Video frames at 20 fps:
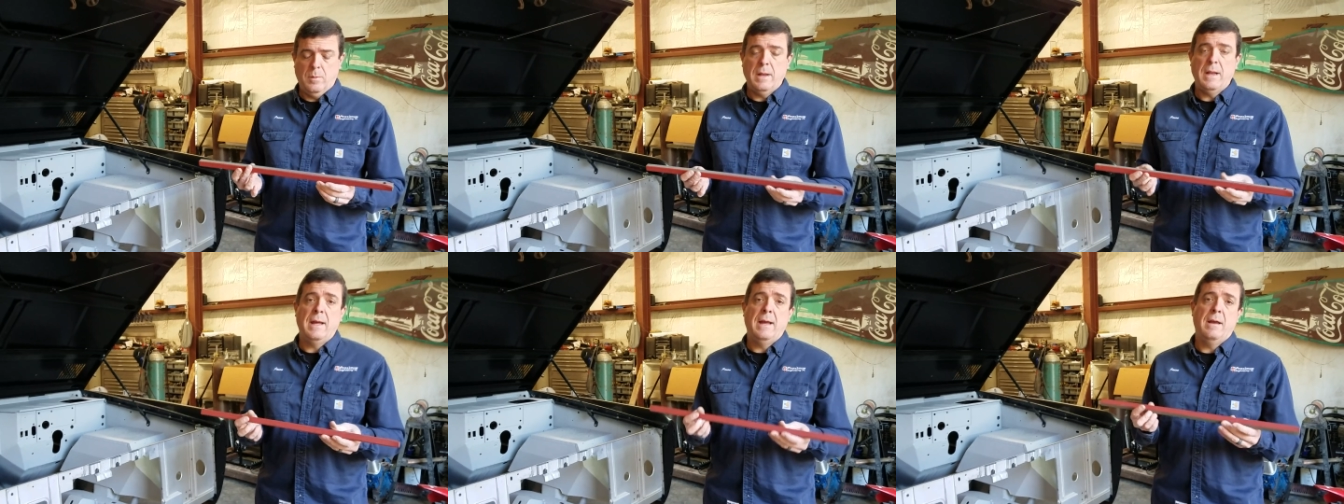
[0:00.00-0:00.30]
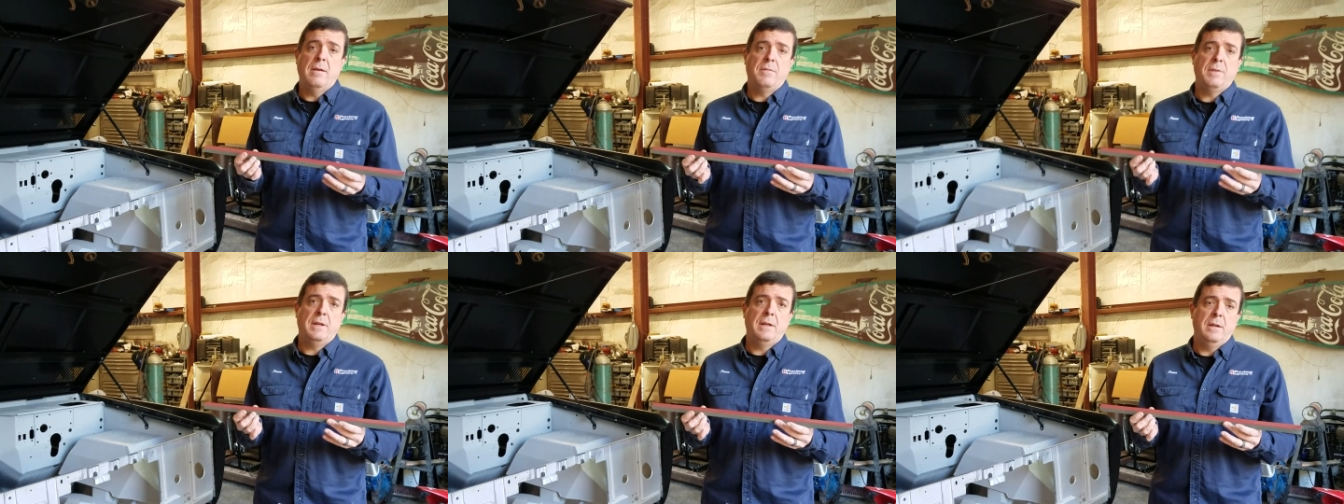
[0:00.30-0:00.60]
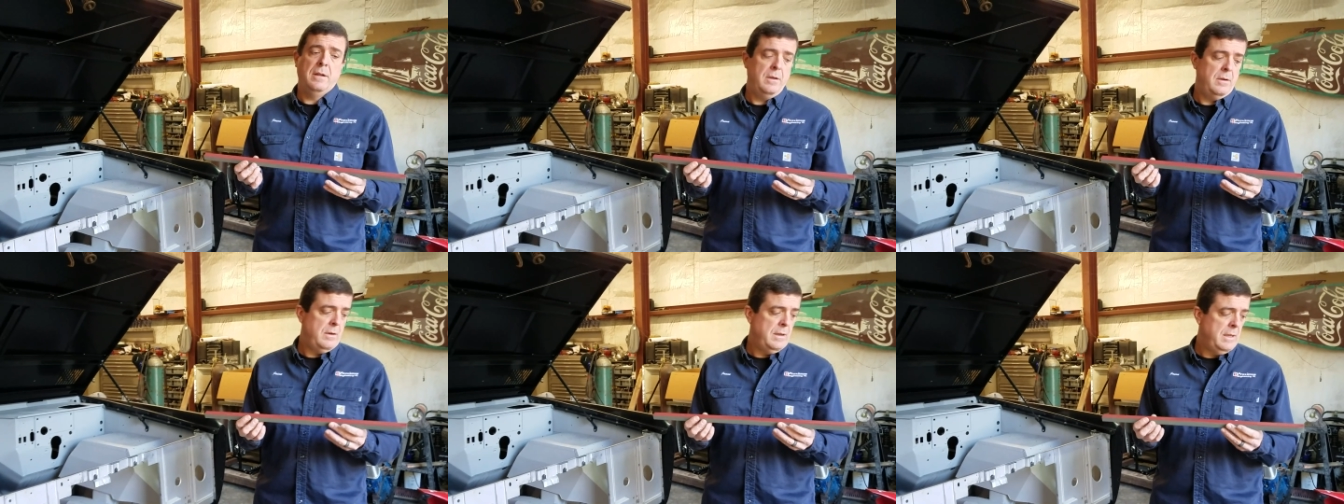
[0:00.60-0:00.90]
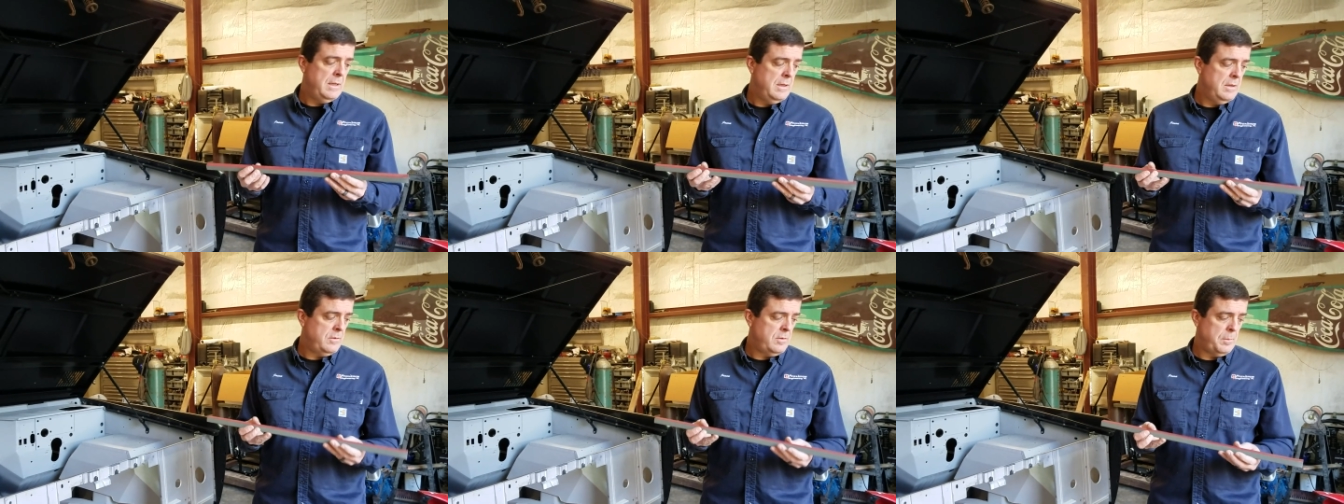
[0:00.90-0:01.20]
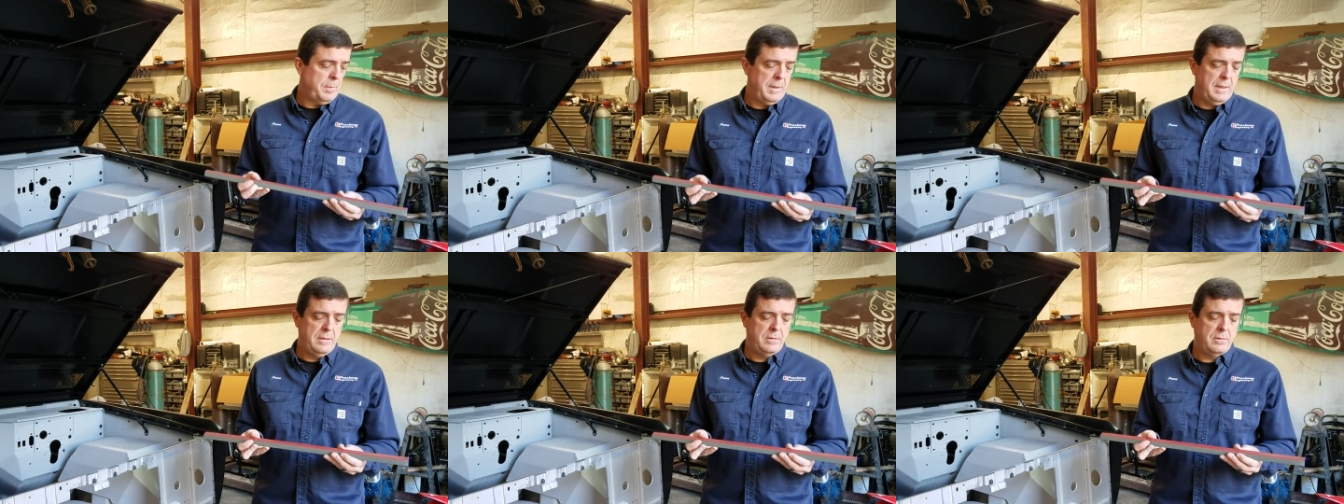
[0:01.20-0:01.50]
what I have here is a
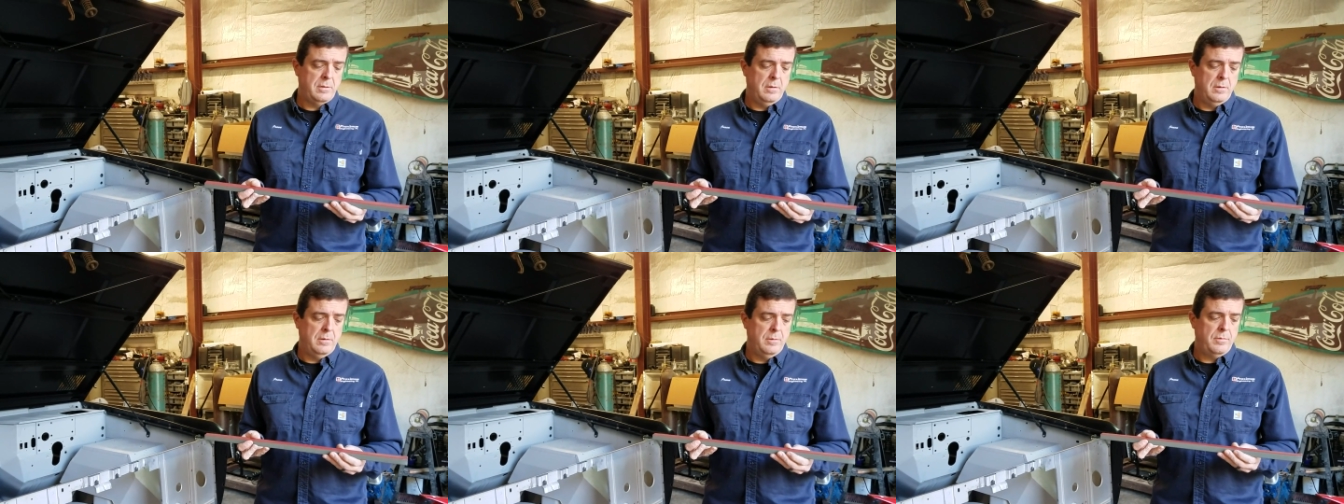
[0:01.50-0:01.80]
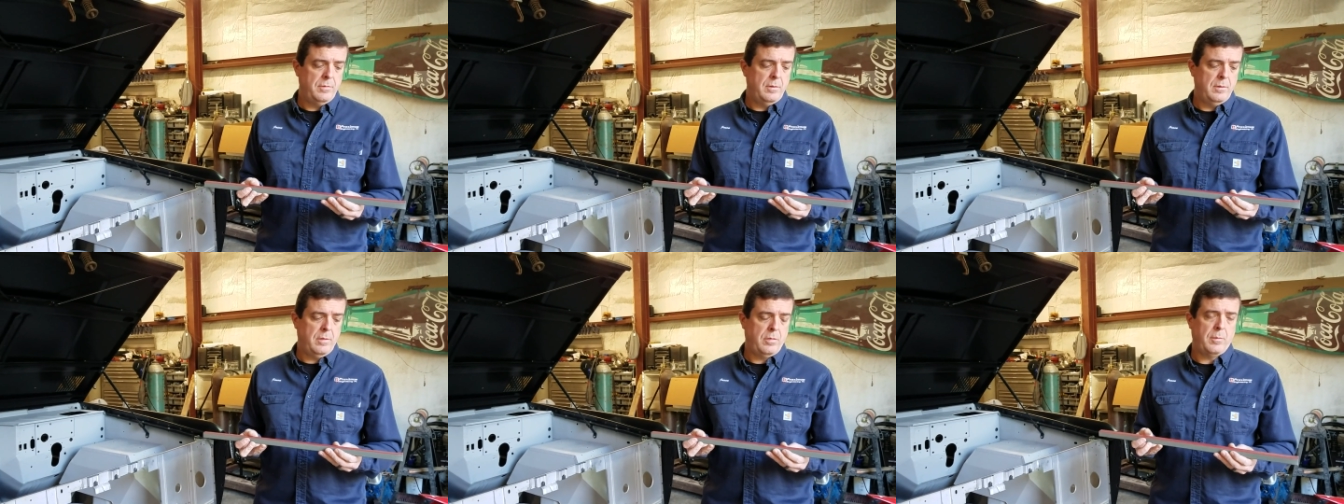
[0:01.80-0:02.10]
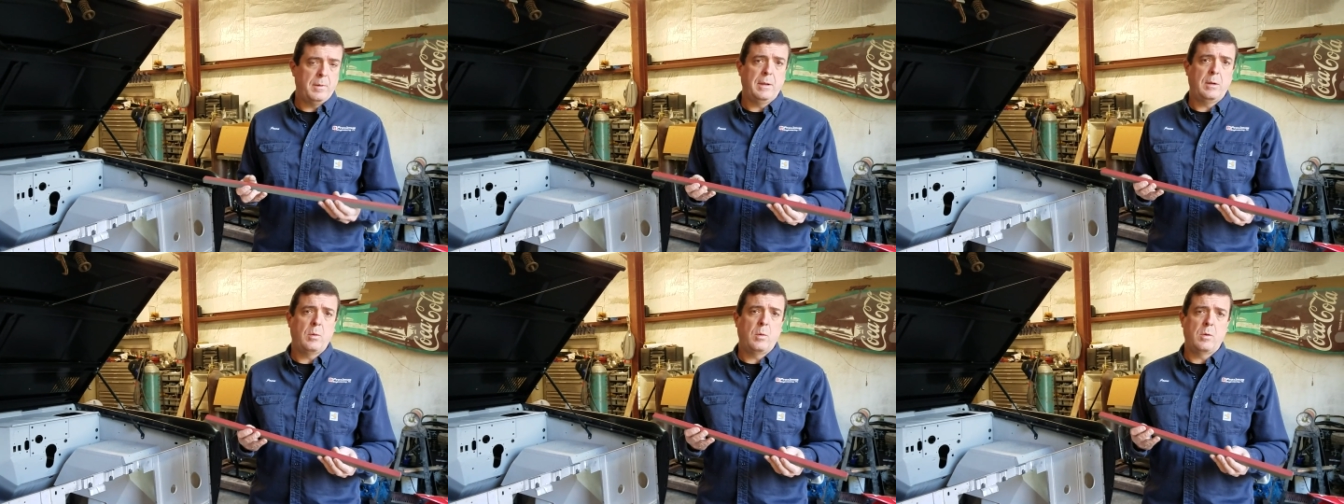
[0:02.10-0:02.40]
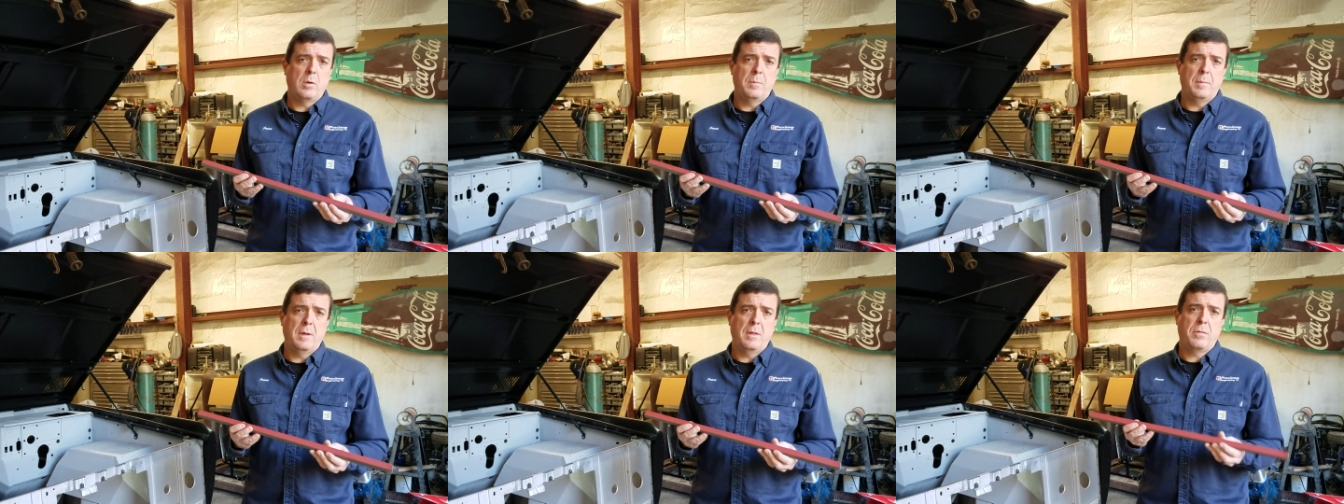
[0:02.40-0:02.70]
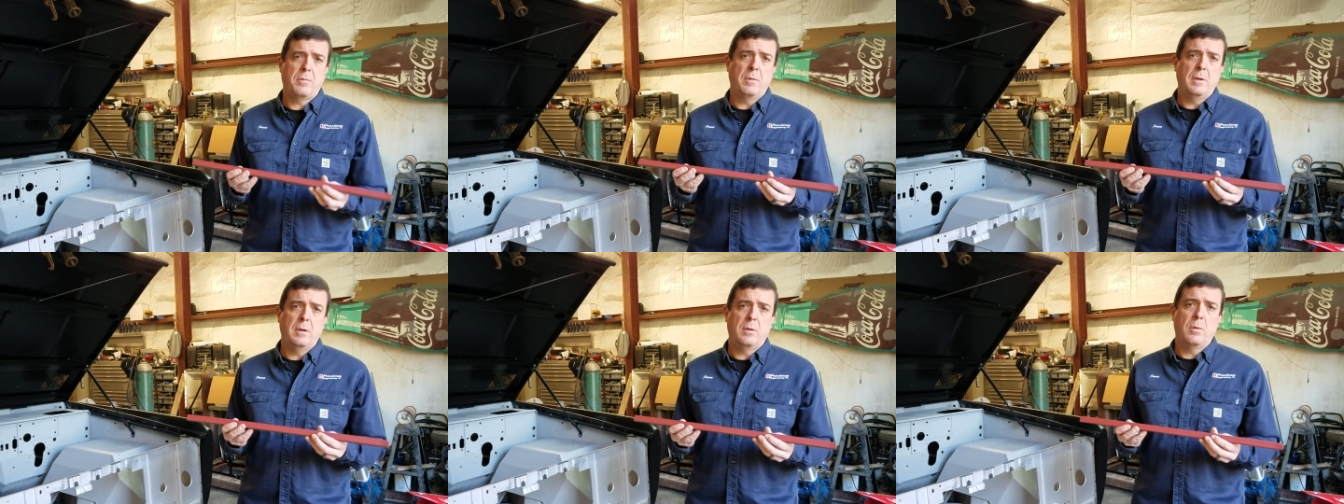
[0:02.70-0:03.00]
piece of three quarter by
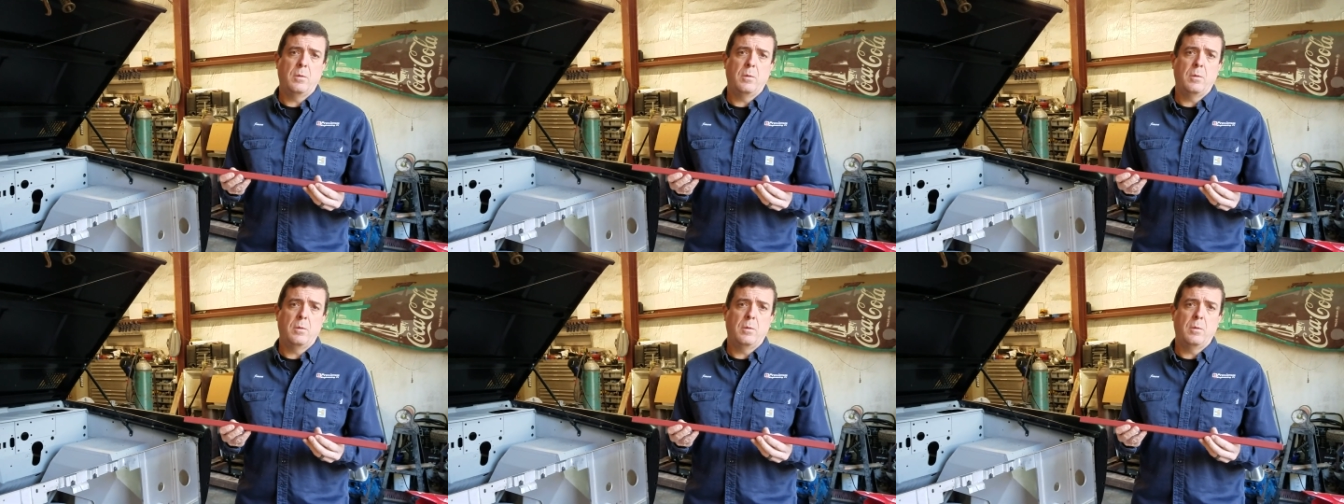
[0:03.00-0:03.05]
three